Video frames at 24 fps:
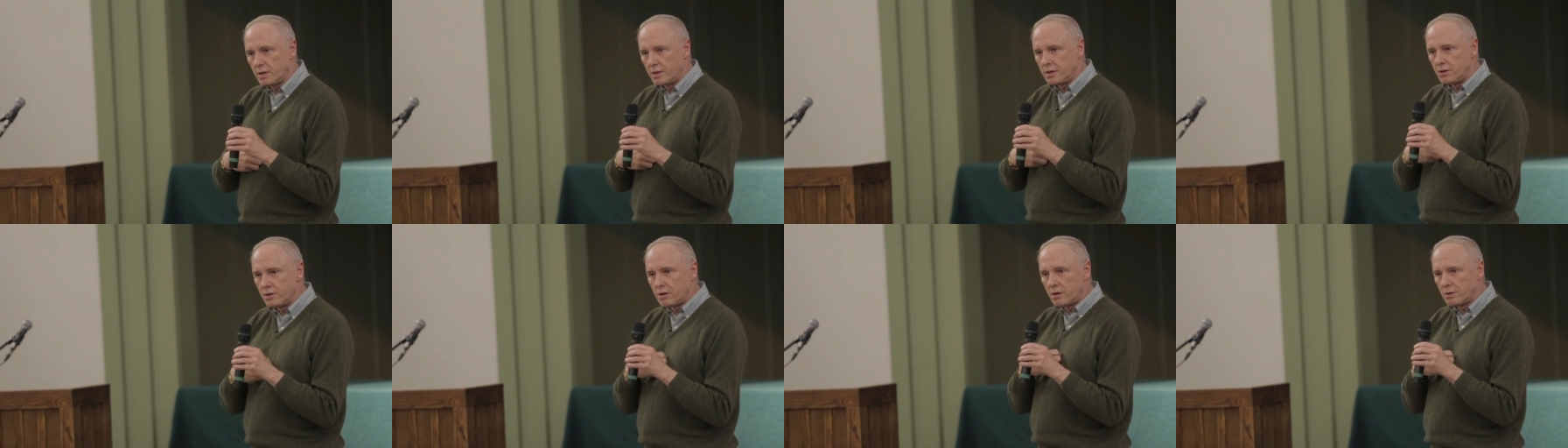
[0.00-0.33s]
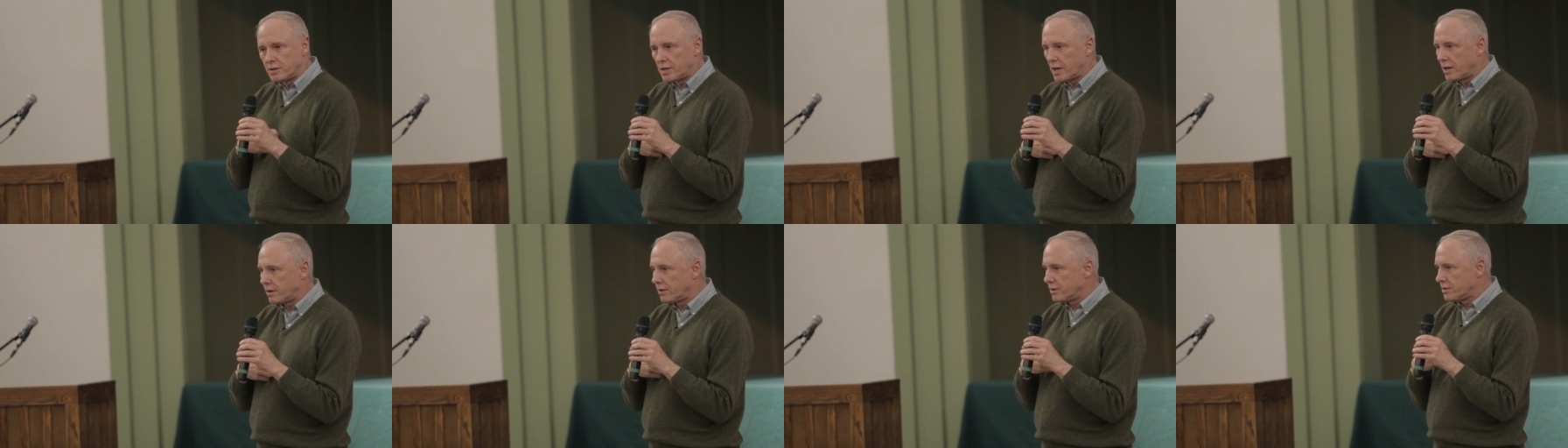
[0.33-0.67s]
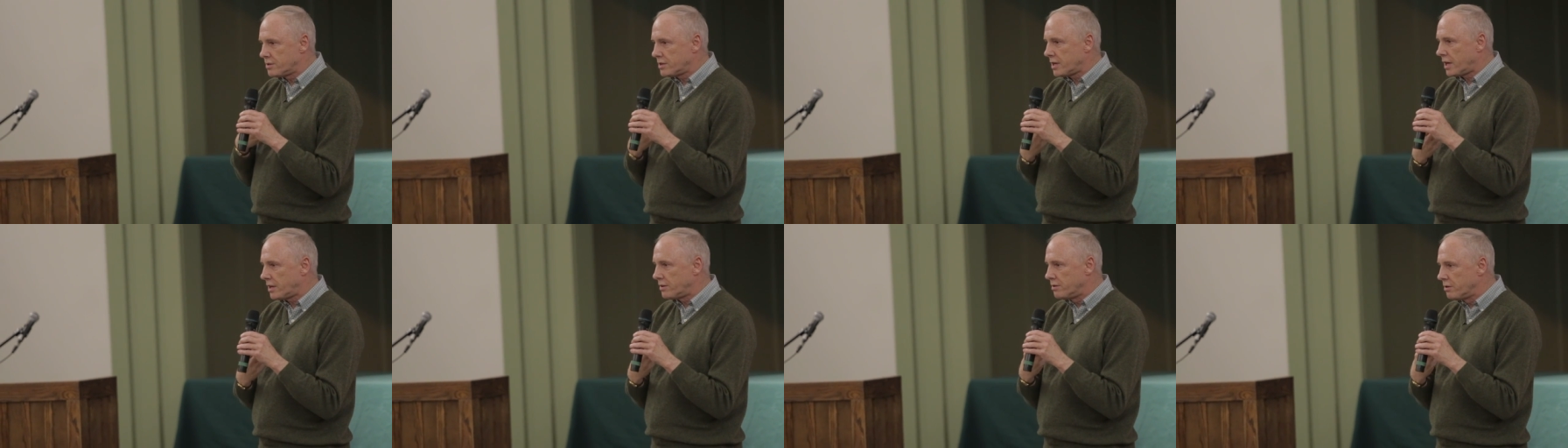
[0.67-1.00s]
You go down
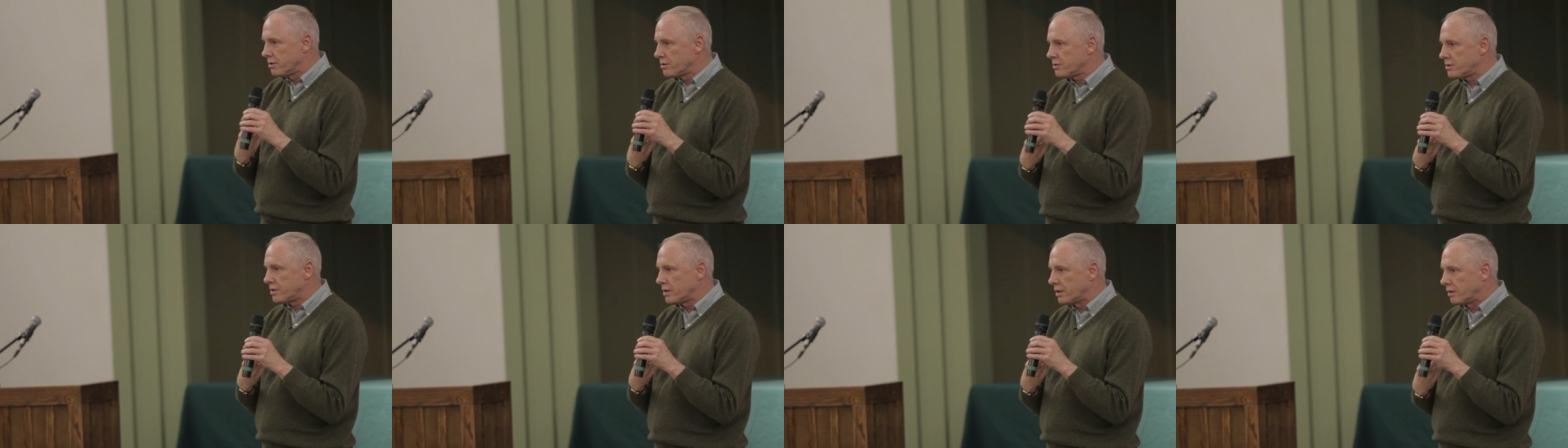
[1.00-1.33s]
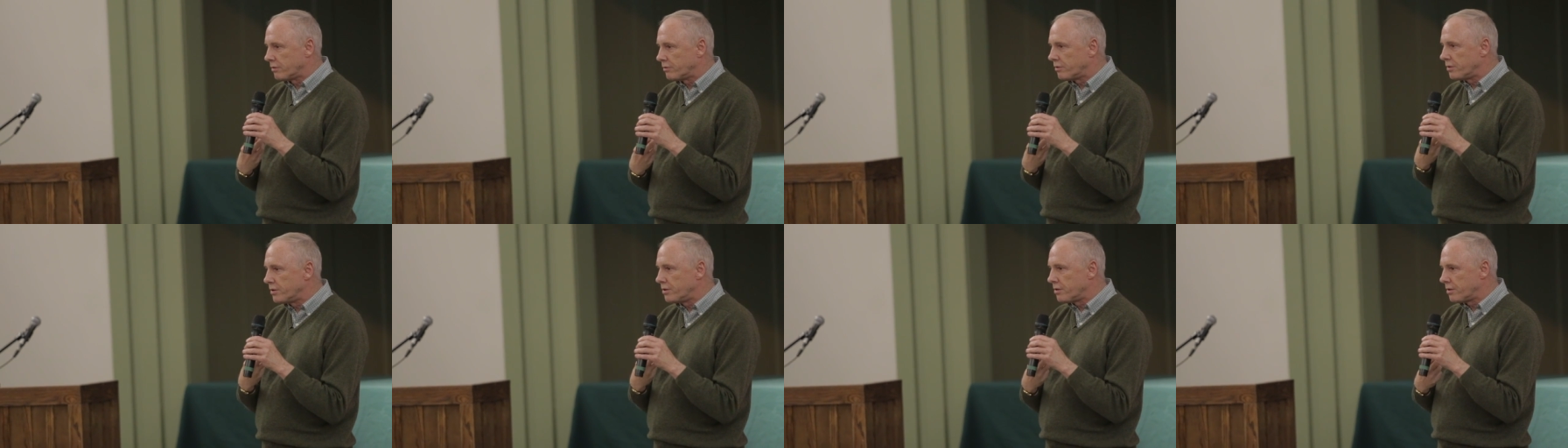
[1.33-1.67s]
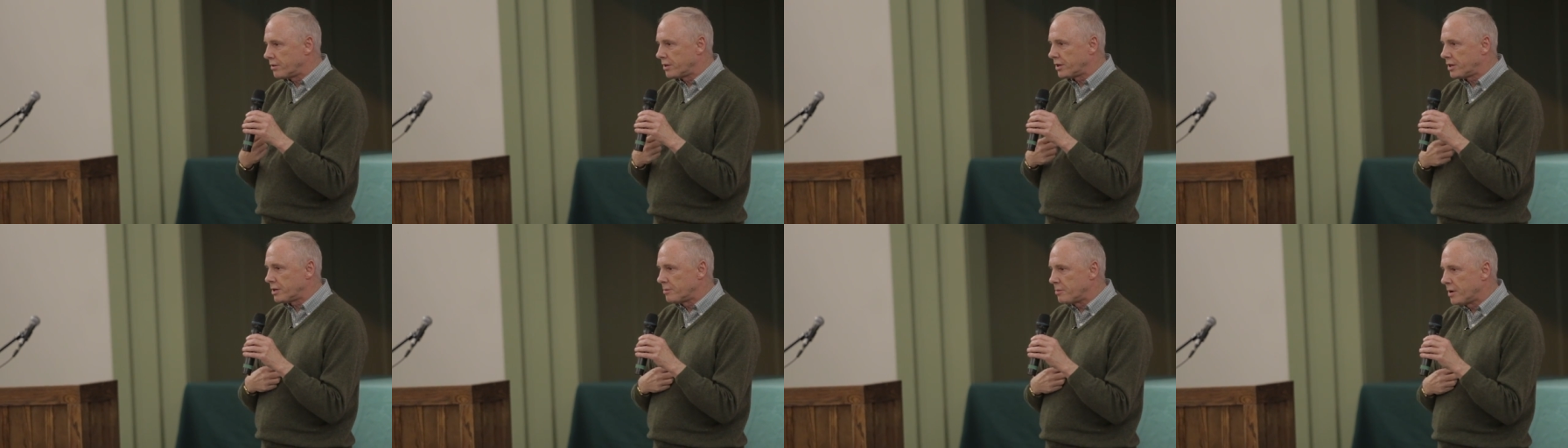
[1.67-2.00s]
inside yourself when you
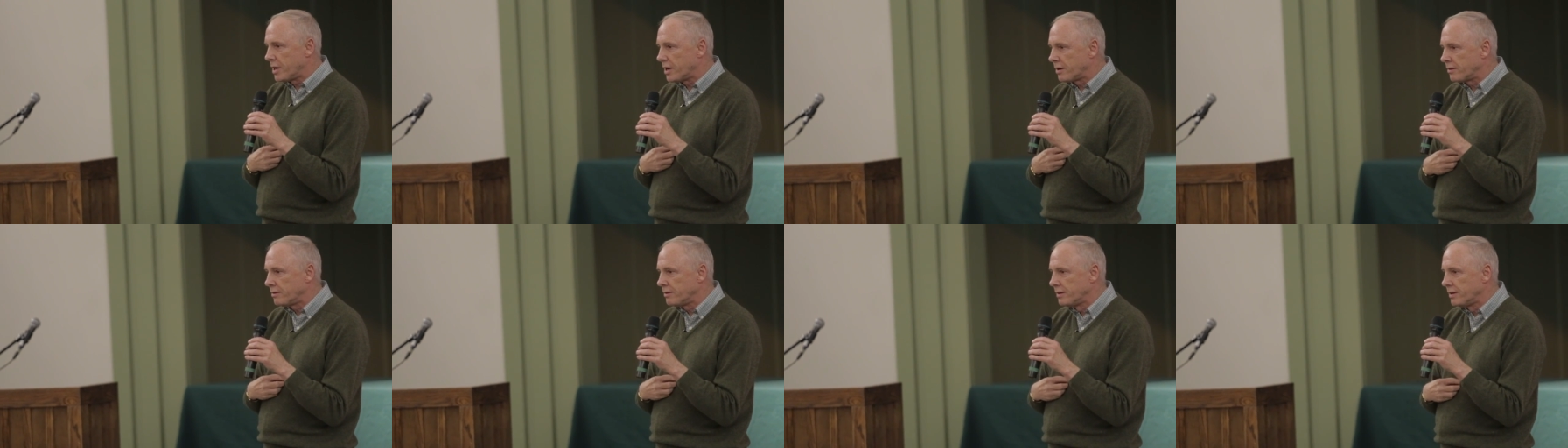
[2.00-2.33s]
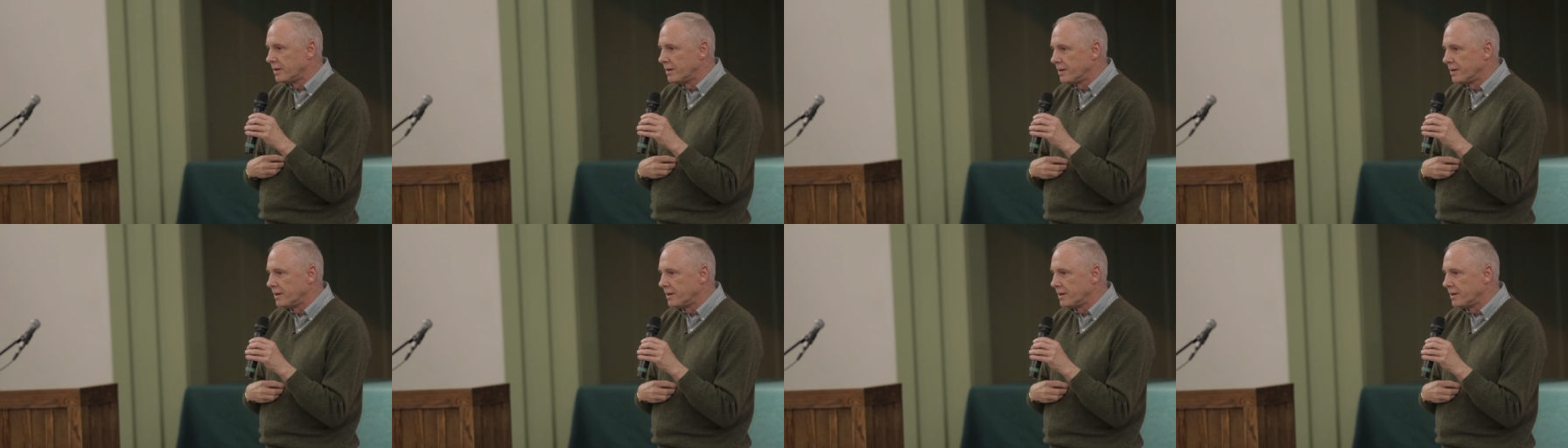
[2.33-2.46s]
think about